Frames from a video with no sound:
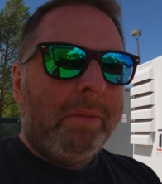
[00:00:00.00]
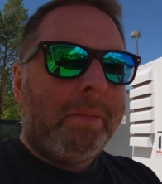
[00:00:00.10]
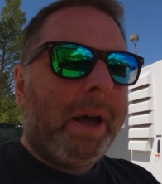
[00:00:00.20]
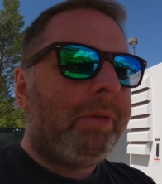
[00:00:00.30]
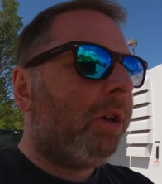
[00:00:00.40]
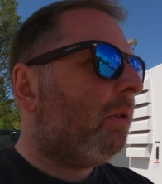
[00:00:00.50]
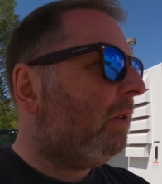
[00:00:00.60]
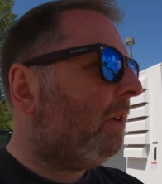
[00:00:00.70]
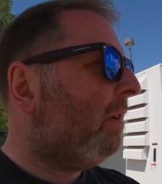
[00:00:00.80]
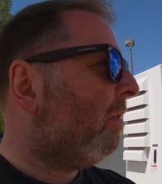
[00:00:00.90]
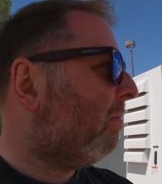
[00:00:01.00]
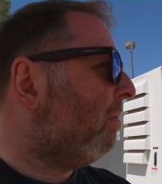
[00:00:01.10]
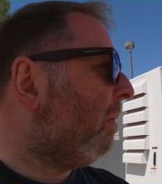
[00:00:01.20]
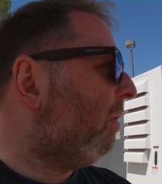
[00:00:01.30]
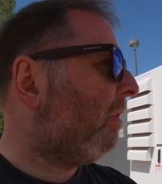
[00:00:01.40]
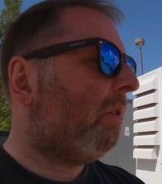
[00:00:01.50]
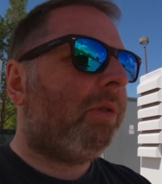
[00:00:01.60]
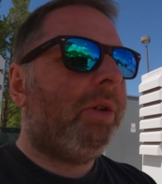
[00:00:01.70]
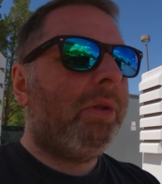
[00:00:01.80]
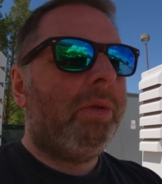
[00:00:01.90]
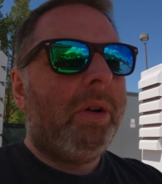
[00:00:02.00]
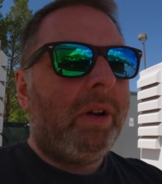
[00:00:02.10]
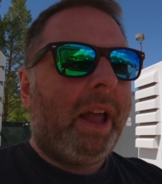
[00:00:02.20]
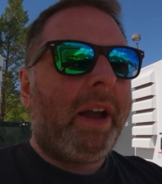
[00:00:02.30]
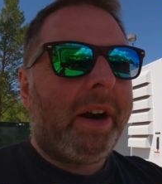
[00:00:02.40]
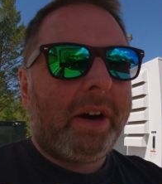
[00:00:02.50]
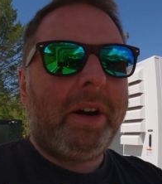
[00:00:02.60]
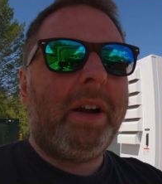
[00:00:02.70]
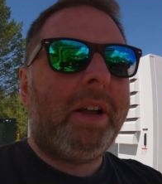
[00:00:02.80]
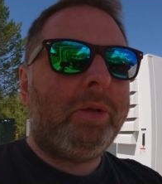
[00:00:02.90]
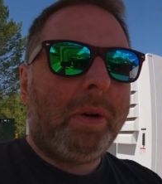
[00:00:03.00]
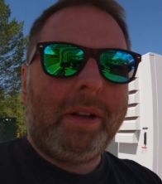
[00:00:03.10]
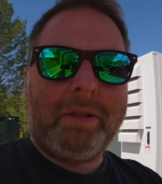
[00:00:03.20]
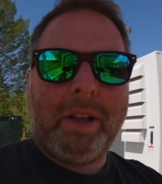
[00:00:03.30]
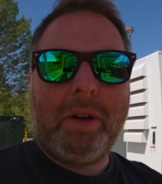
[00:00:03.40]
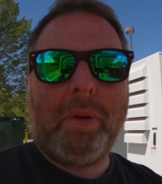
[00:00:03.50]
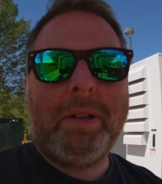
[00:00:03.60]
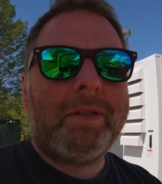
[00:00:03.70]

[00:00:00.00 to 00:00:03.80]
battery cooling both through air as well as liquid.